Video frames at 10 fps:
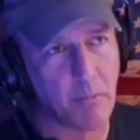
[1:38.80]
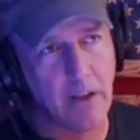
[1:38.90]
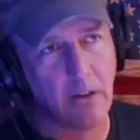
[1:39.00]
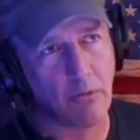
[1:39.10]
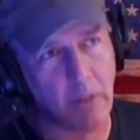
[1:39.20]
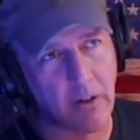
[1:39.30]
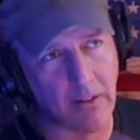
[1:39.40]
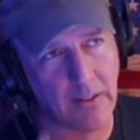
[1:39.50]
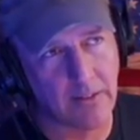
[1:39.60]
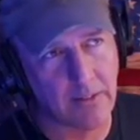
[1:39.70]
men who marry
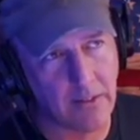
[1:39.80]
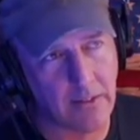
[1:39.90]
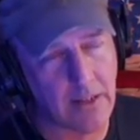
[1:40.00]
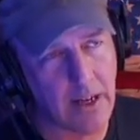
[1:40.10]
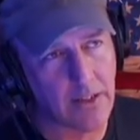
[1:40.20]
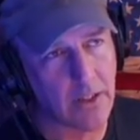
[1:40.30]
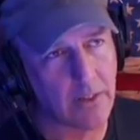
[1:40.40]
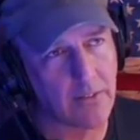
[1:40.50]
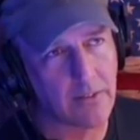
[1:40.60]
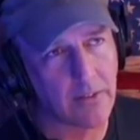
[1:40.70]
these these Thai
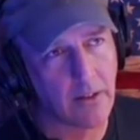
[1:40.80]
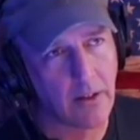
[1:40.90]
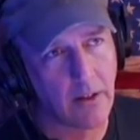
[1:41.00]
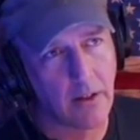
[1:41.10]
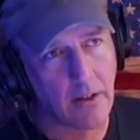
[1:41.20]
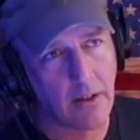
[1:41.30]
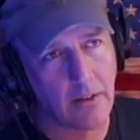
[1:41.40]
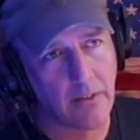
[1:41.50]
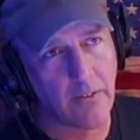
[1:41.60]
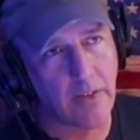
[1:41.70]
chicks is
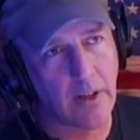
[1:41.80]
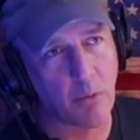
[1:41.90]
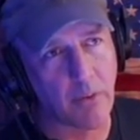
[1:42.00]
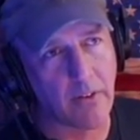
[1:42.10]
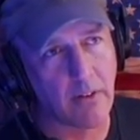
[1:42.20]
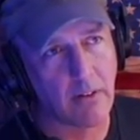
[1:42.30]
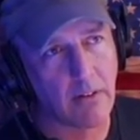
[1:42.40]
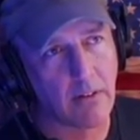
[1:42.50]
fifteen percent.